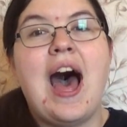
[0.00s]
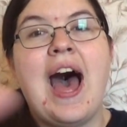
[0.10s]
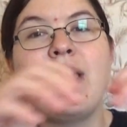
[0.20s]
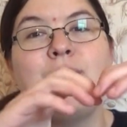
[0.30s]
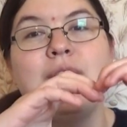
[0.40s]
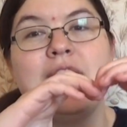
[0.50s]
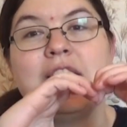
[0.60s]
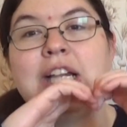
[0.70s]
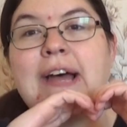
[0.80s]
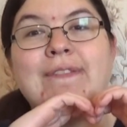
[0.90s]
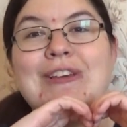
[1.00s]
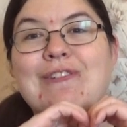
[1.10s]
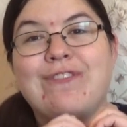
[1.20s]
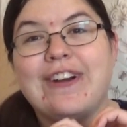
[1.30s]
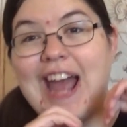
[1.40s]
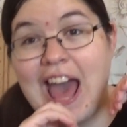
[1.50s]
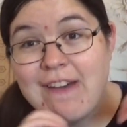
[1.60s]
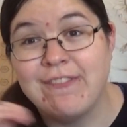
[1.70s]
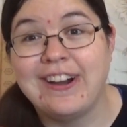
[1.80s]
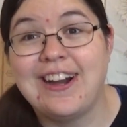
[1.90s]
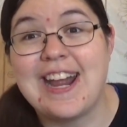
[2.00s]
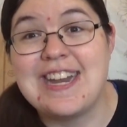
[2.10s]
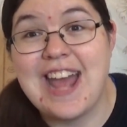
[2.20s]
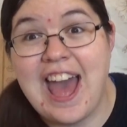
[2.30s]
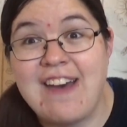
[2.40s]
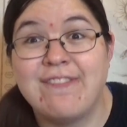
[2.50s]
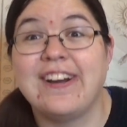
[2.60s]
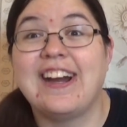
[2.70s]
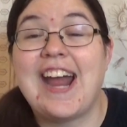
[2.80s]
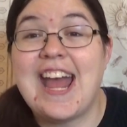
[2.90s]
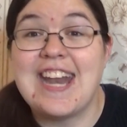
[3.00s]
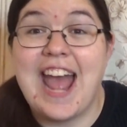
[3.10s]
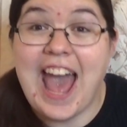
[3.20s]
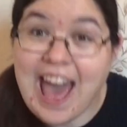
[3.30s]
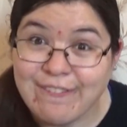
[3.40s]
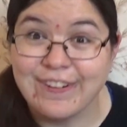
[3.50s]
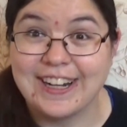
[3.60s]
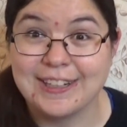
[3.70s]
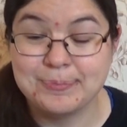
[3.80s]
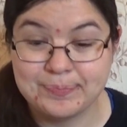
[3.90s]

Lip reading: I would love you forever and ever and ever.